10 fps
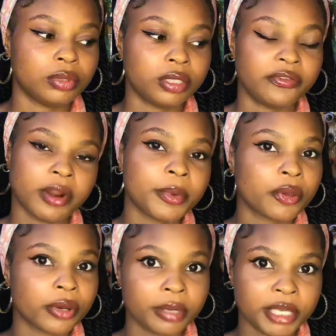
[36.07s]
the
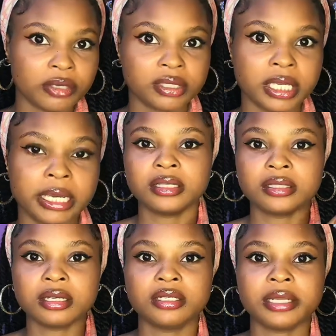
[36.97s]
fabric we're gonna be using
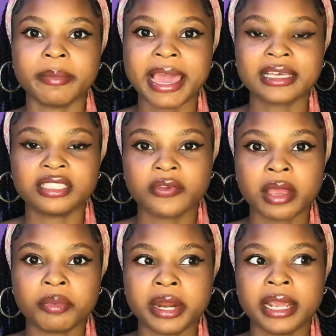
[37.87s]
is a damax
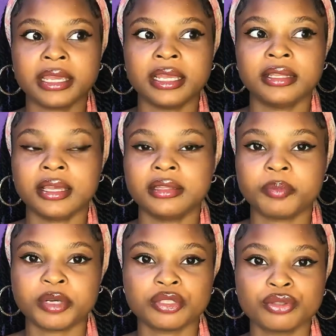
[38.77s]
fabric, and then
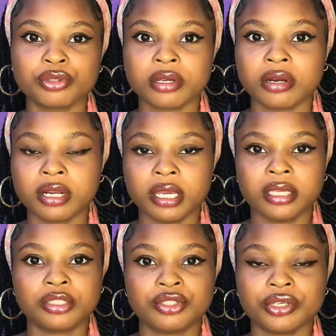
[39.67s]
the pencil skirt
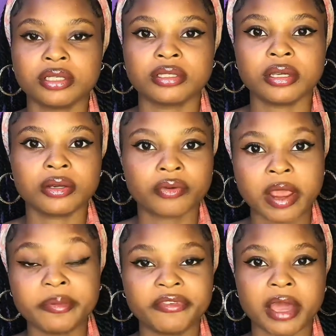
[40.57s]
is just a
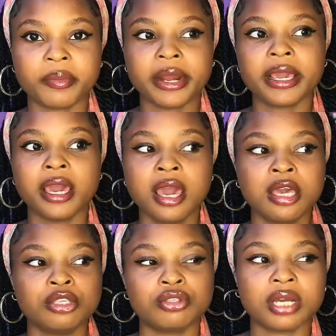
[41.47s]
crepe fabric.
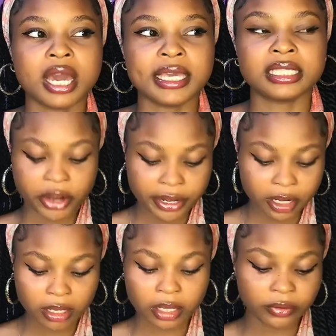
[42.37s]
So guys, I
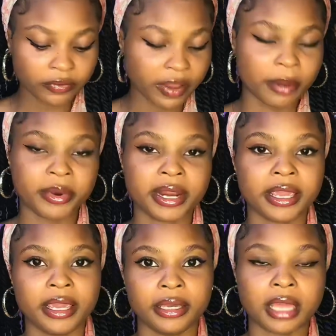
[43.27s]
already cut out the
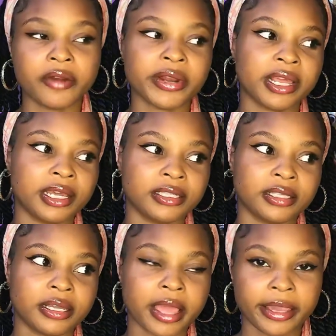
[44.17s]
fabric and I
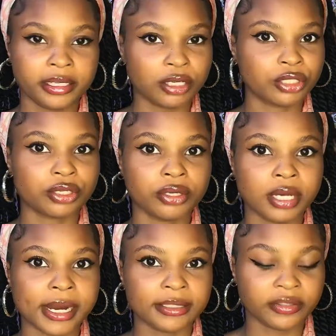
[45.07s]
realized that I did not show
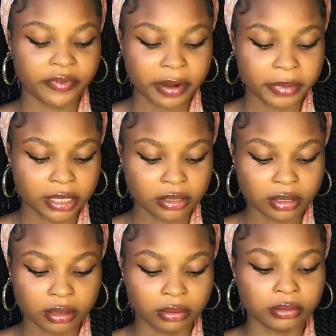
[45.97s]
you guys the fabric.
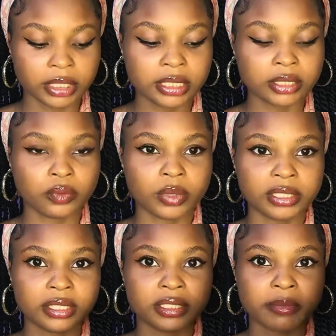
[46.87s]
So this is
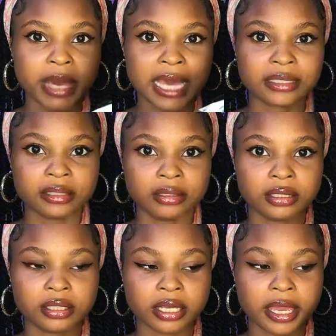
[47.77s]
what the damax
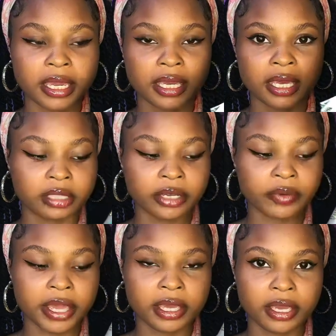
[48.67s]
looks like
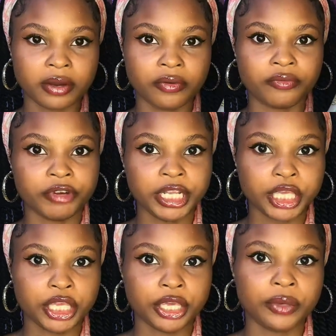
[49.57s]
right here, really
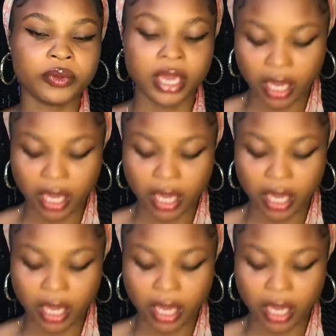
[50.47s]
cute.